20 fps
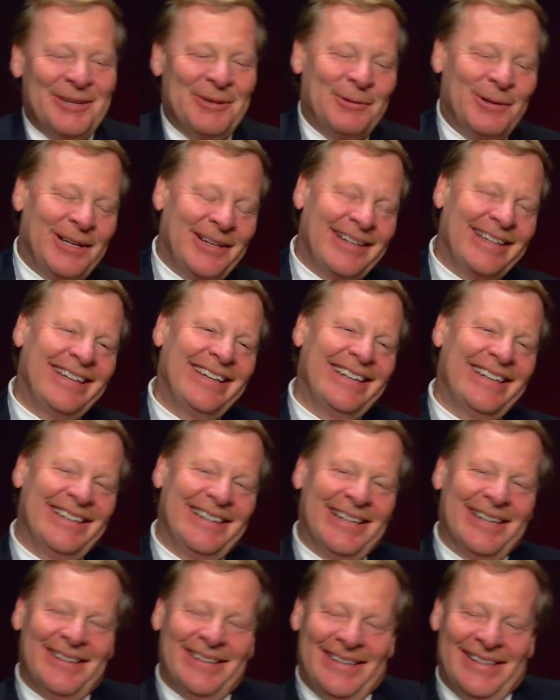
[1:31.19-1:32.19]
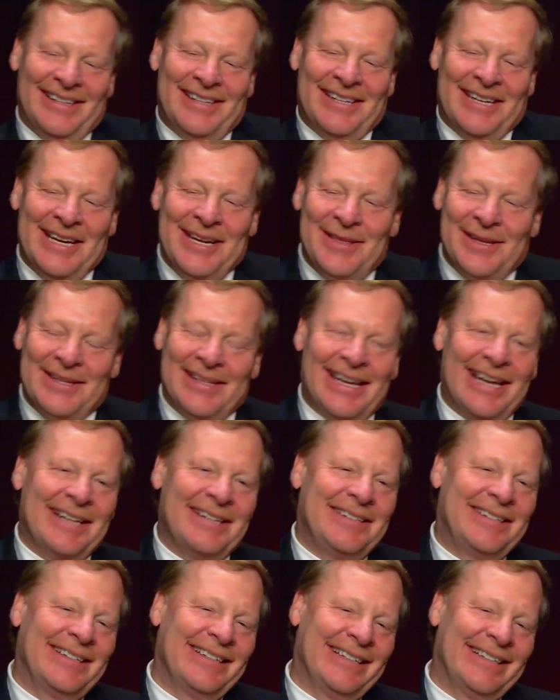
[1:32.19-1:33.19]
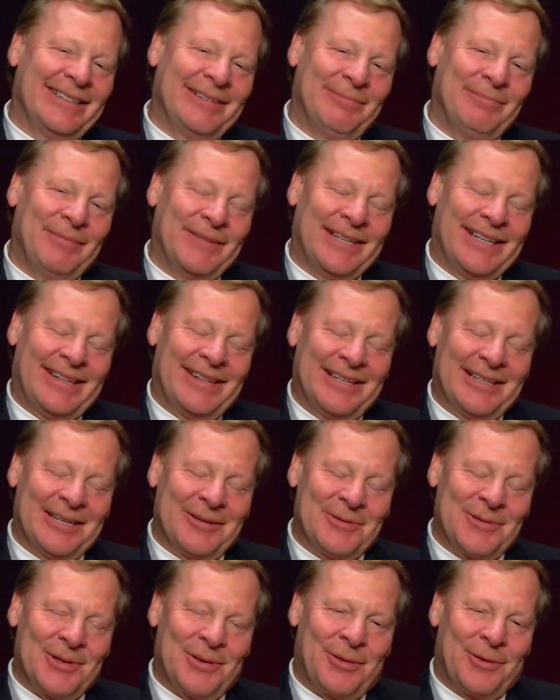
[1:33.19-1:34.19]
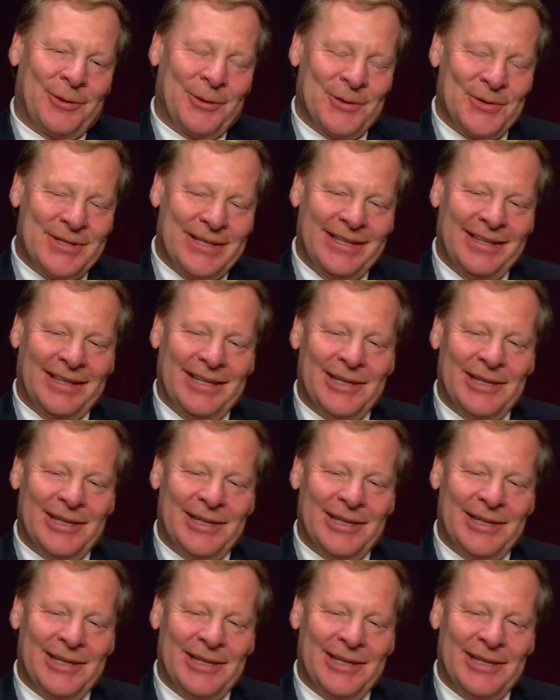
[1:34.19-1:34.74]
Well, the day that I think that was a Thursday,